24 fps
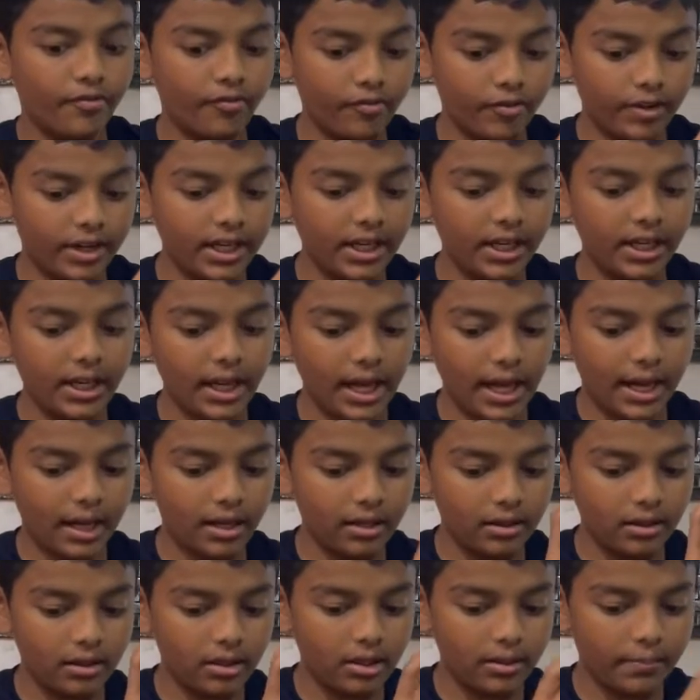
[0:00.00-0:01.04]
free
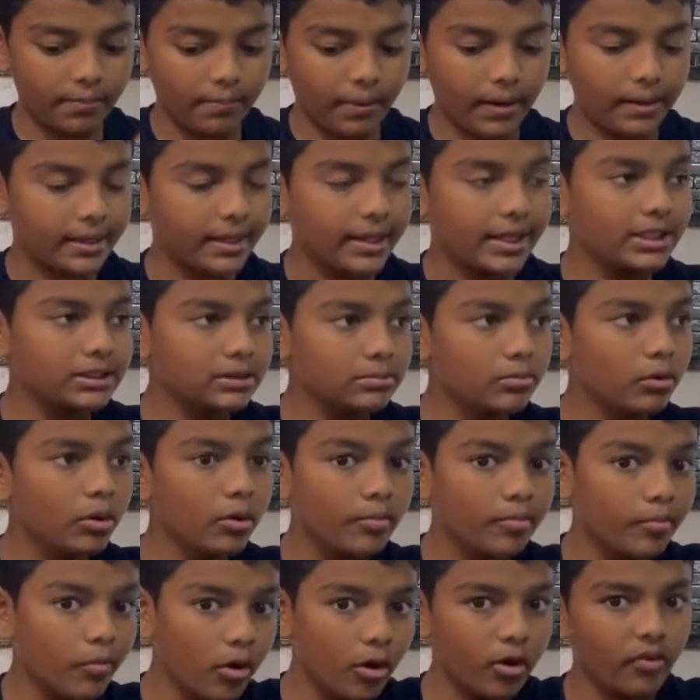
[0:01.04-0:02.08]
and the particles
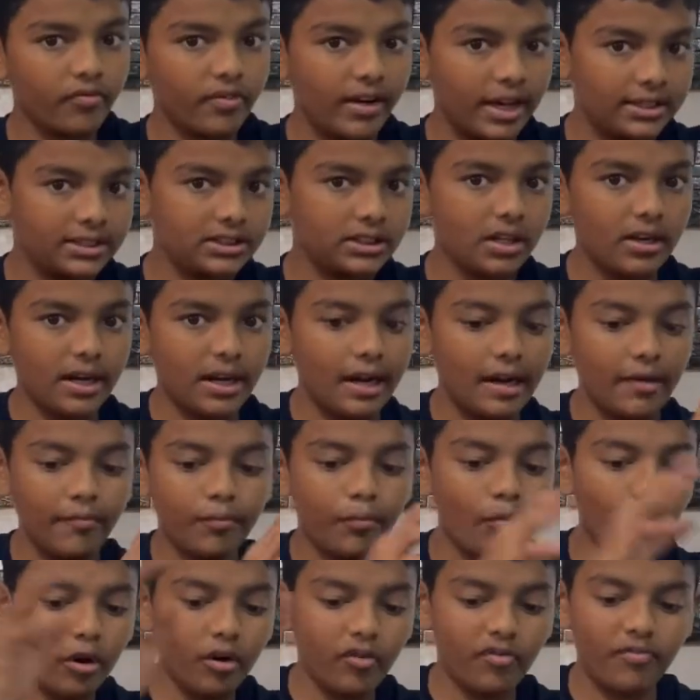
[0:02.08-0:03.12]
move more faster and have
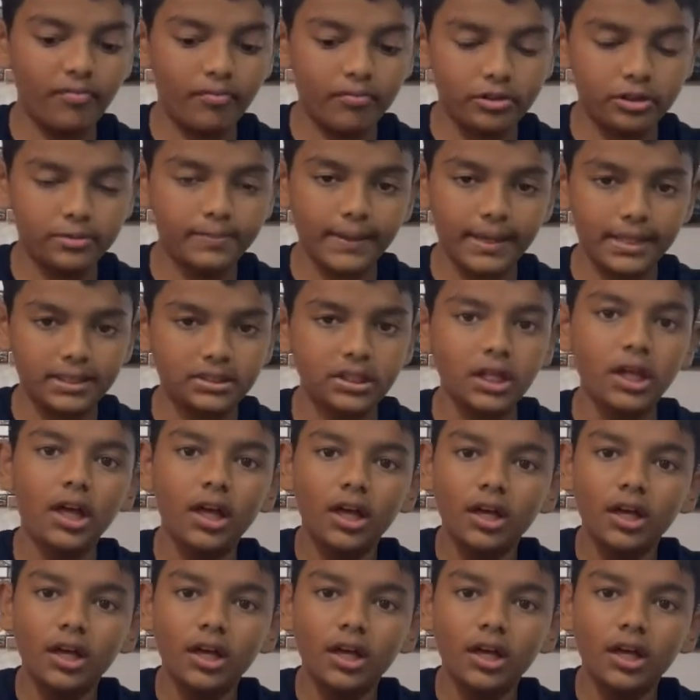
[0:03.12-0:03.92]
more space.